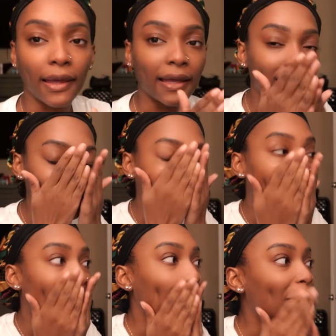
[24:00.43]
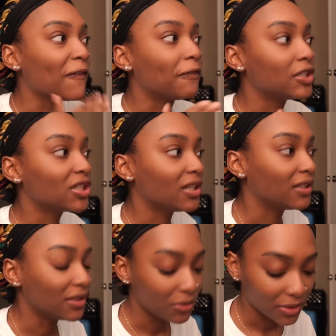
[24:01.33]
Guys, I'm
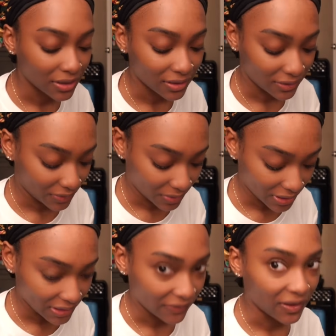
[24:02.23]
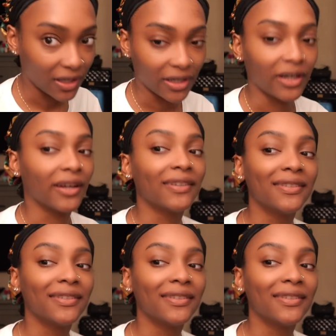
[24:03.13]
officially the world's worst vlogger.